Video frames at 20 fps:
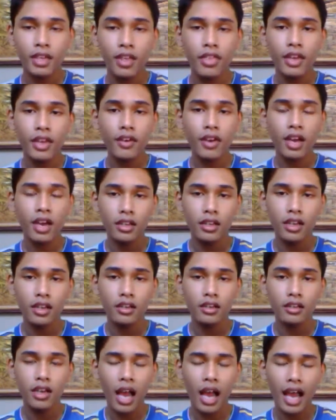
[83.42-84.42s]
there are
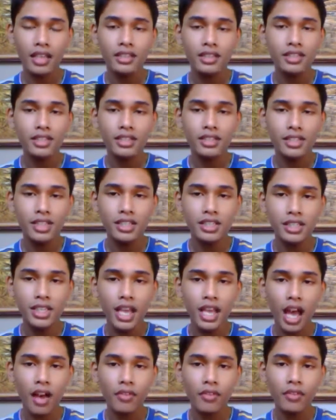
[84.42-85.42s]

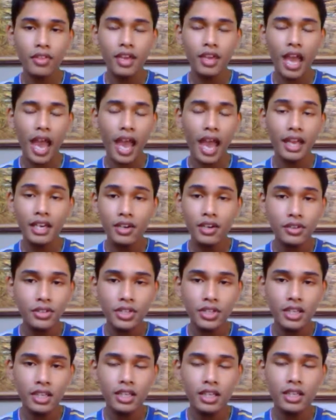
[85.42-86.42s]
uncertainty of the
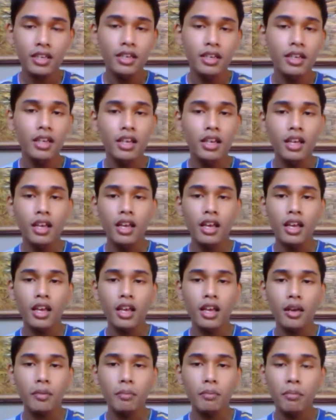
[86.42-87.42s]
energy,
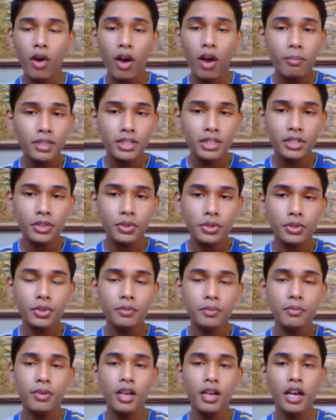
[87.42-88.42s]

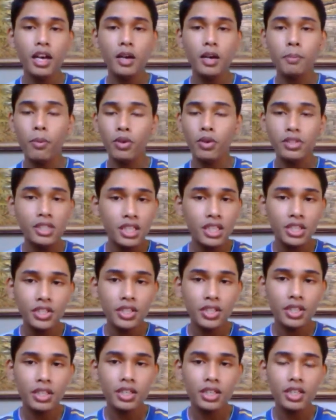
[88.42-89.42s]
momentum, a
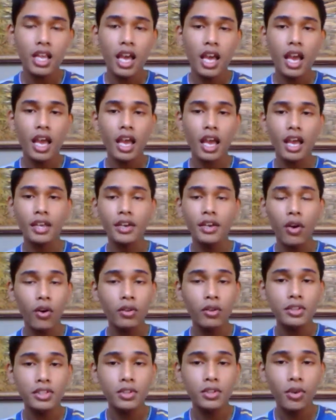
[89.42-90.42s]
position, and
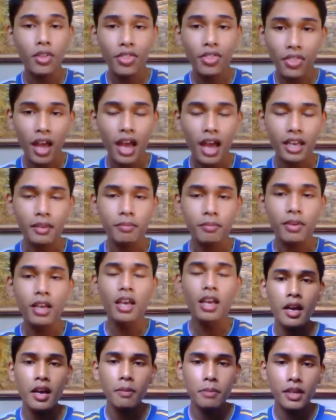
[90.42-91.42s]
also time
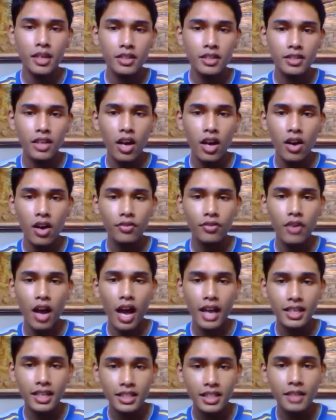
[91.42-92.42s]
because of
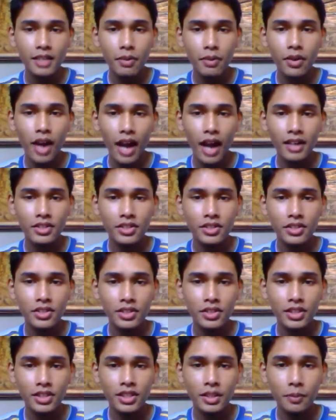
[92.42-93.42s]
Heisenberg
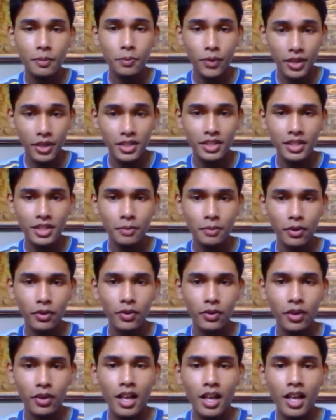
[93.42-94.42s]
uncertainty principle.